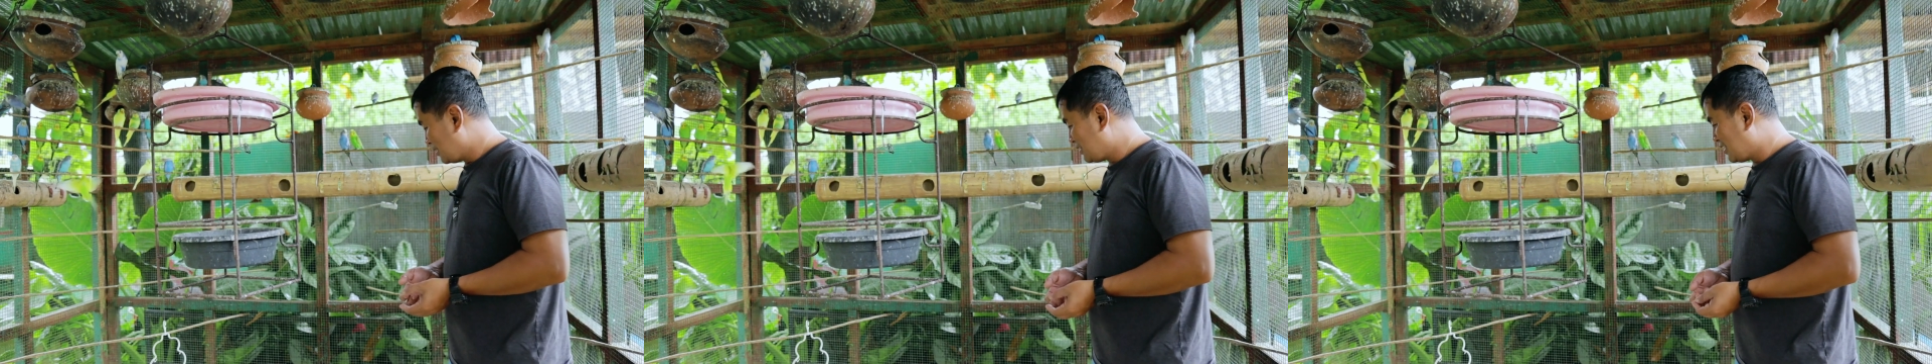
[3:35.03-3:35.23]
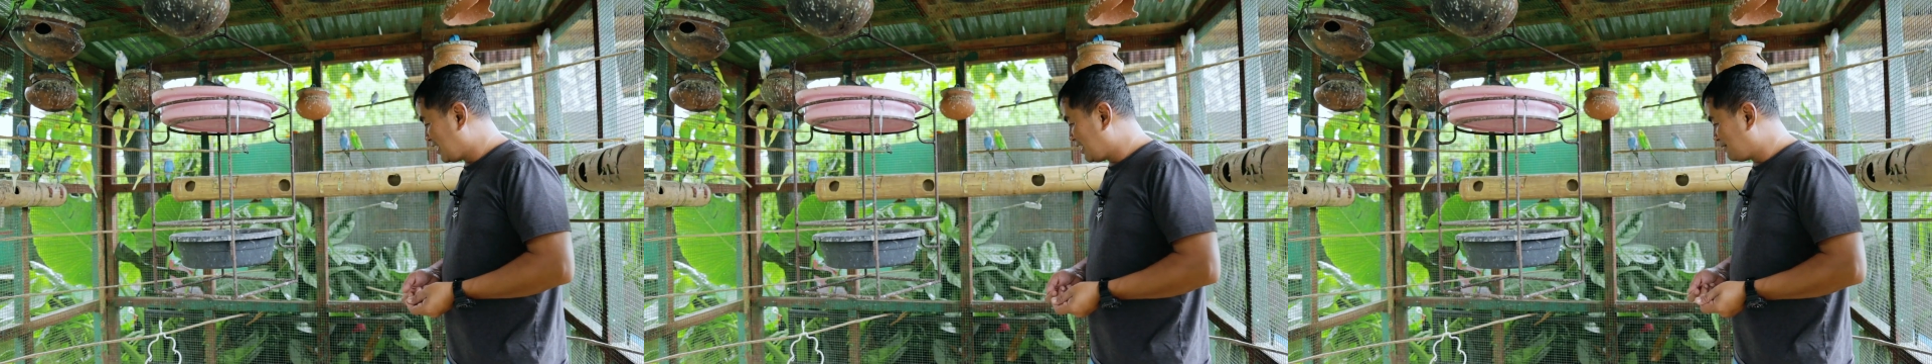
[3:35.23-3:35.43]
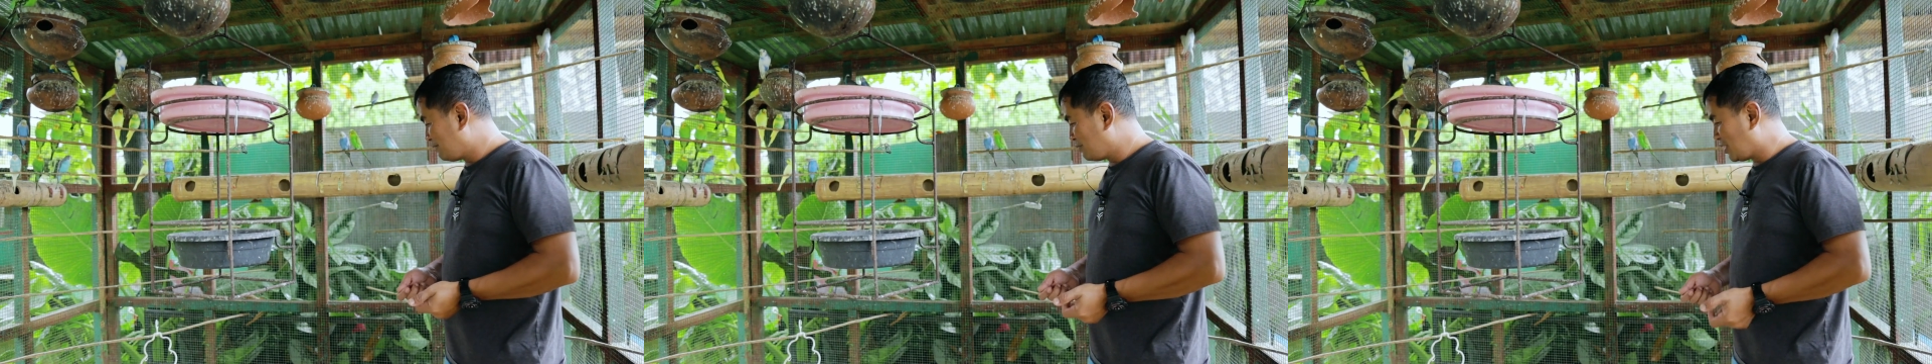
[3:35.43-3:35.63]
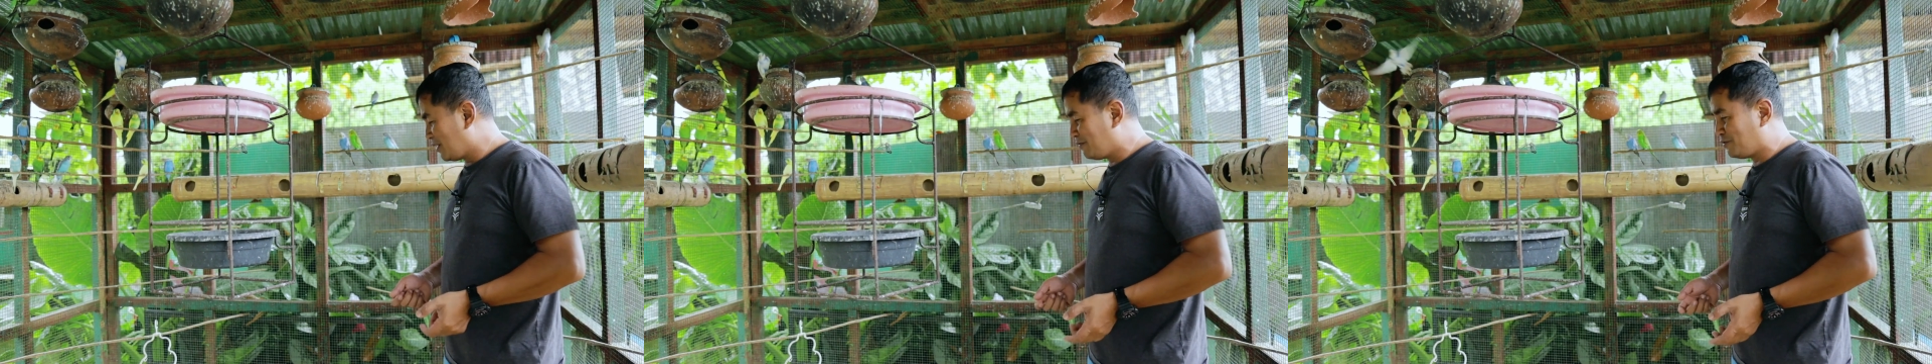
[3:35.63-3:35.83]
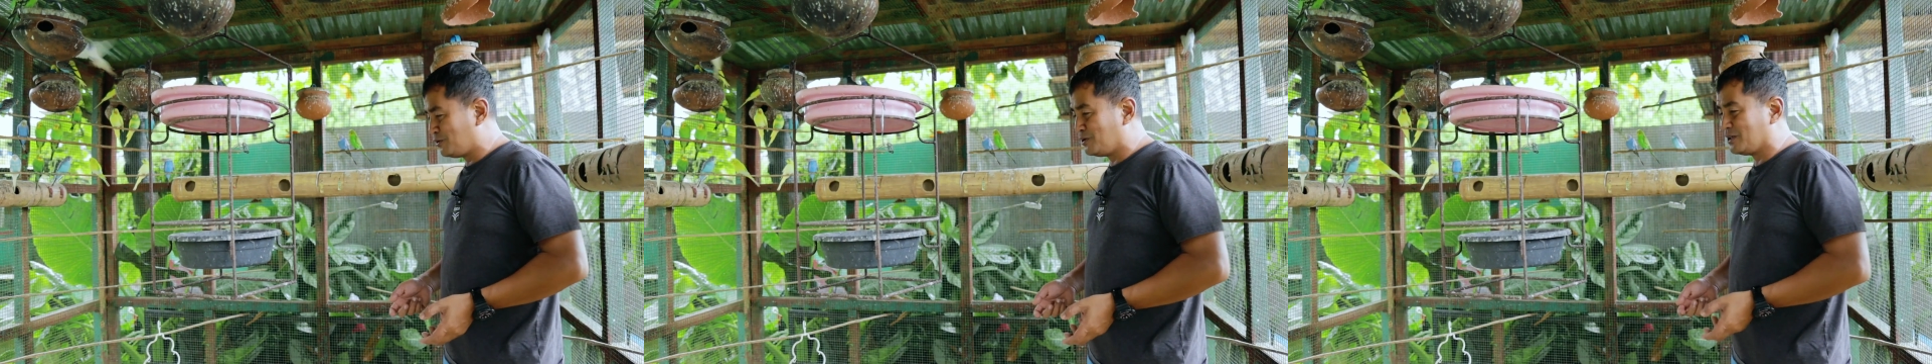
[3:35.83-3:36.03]
But then
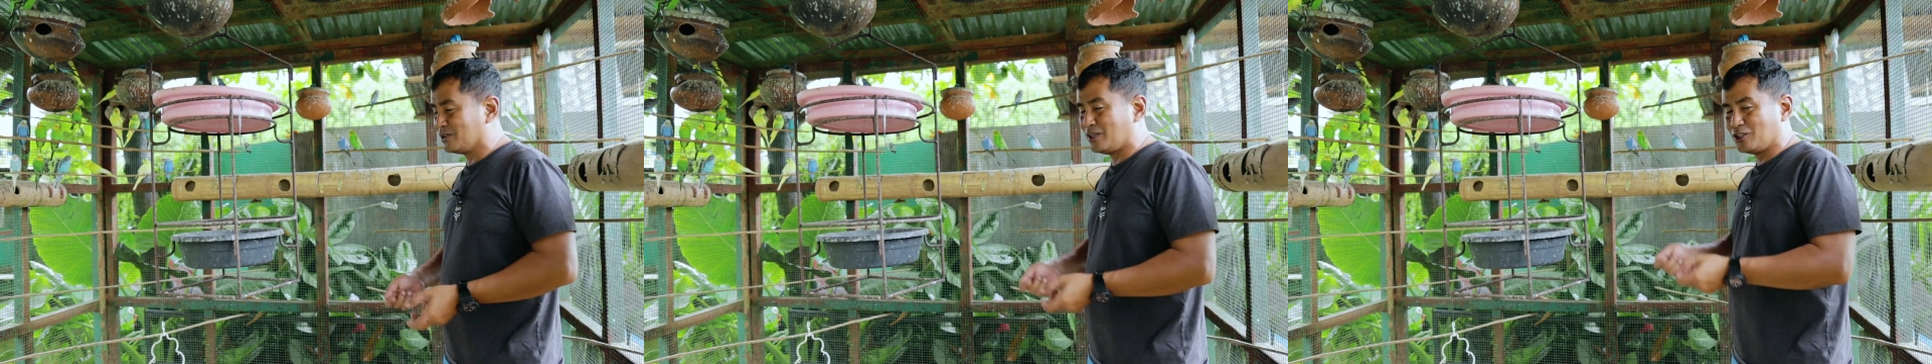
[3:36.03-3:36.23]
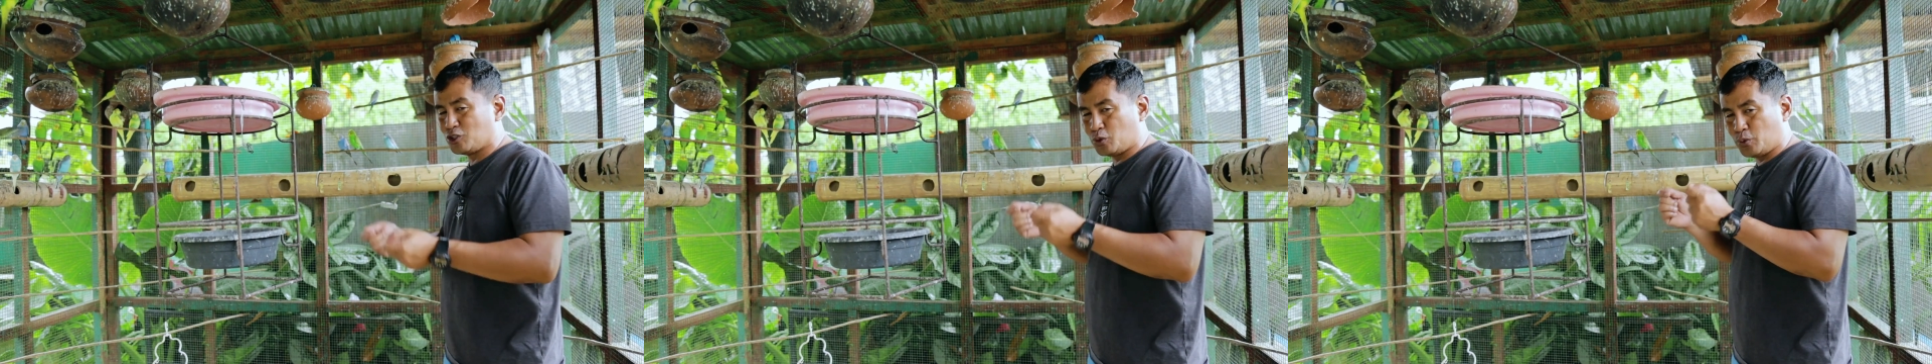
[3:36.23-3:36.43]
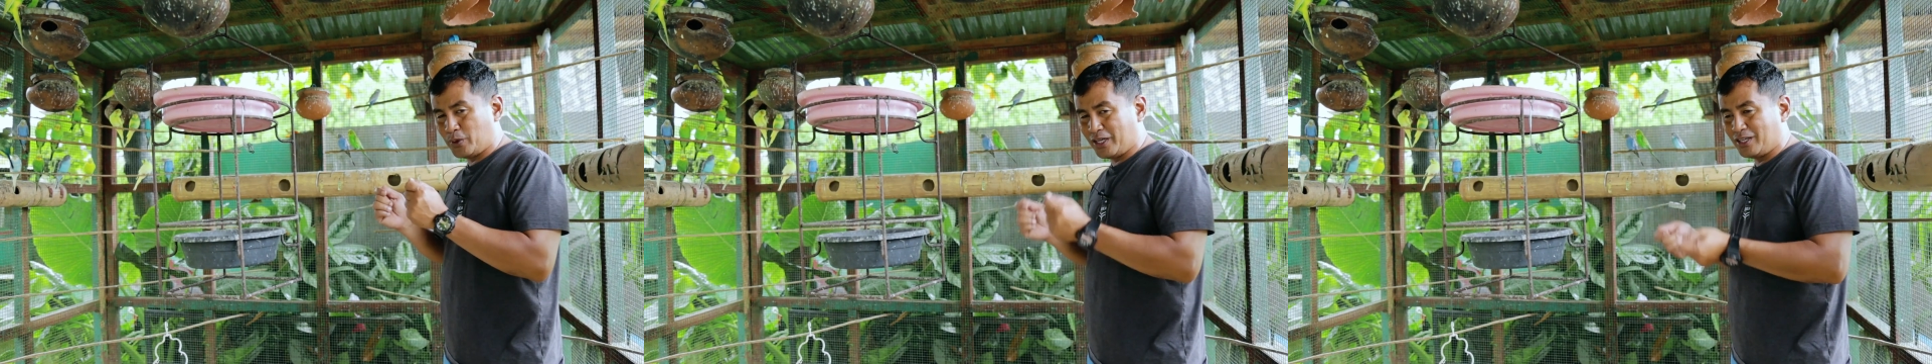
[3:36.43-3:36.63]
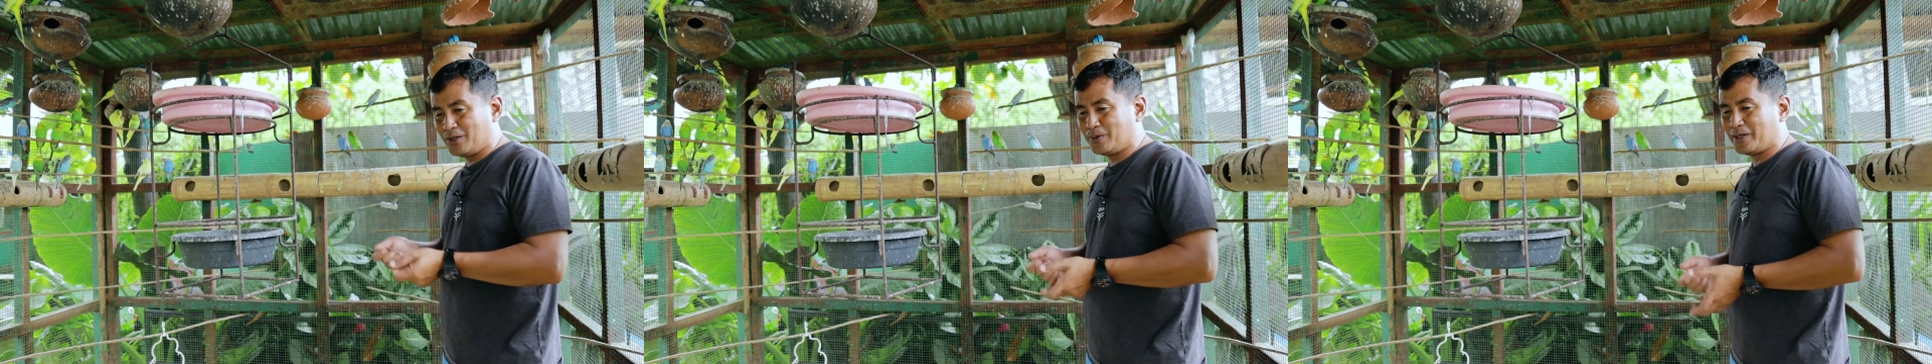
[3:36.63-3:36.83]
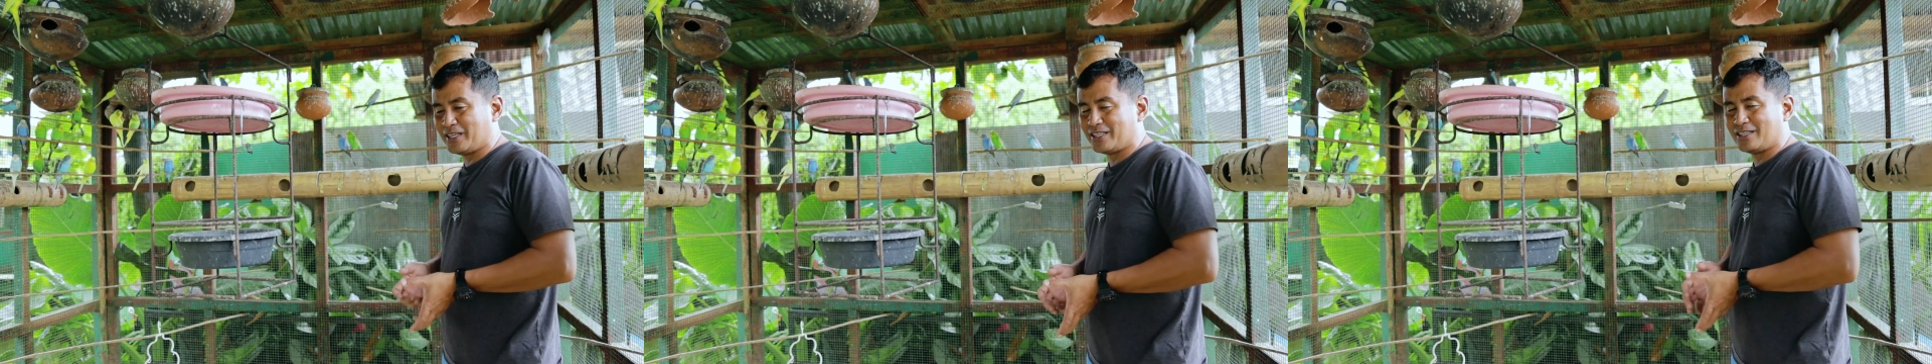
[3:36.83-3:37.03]
if you are going to
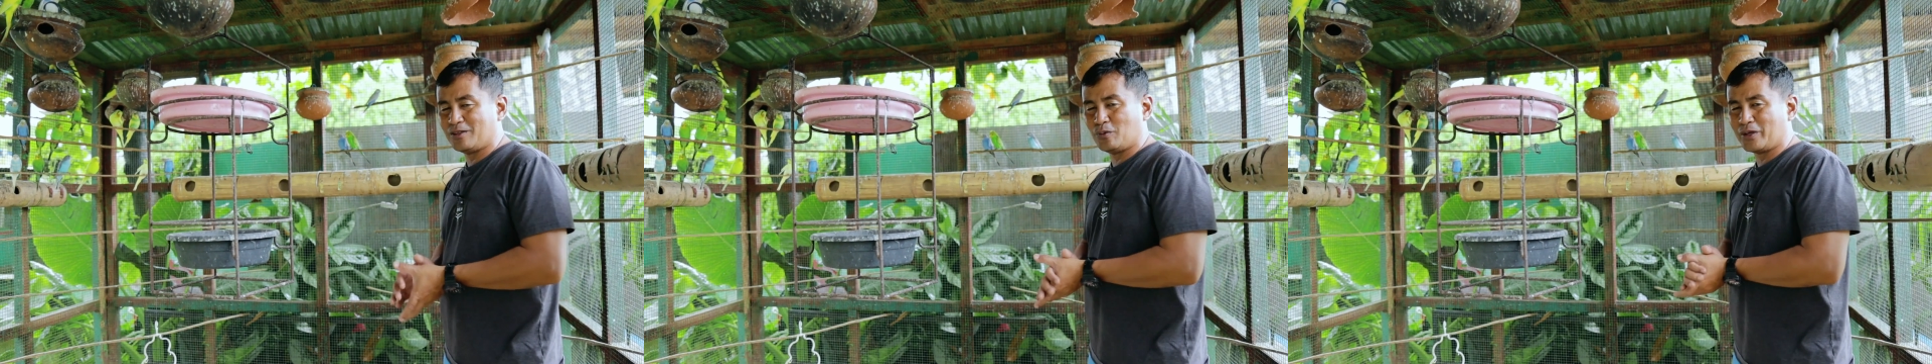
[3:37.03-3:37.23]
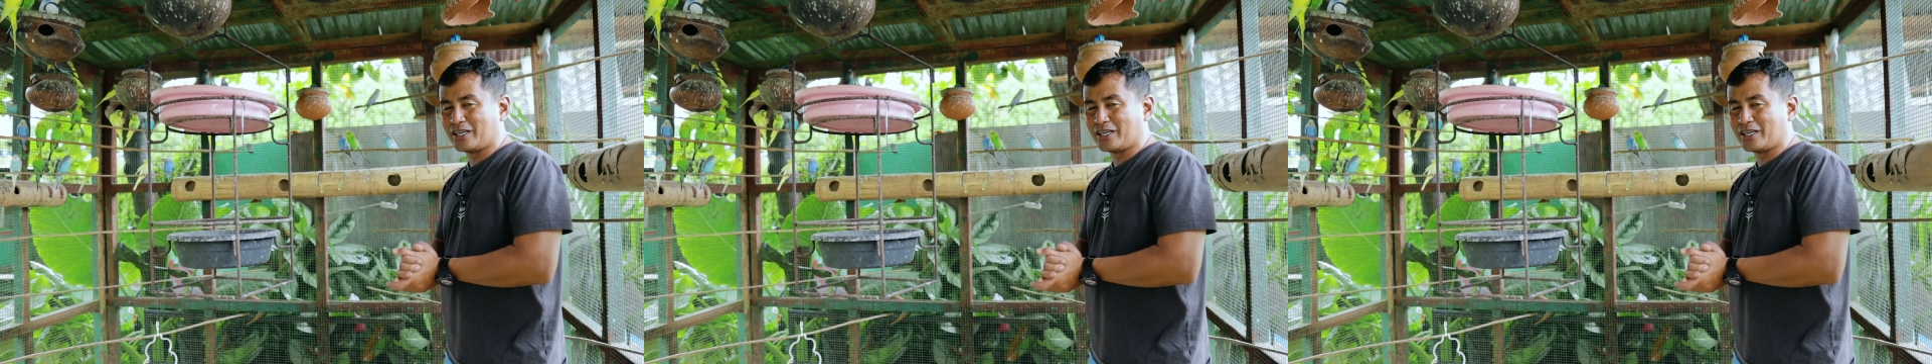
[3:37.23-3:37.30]
winnow it,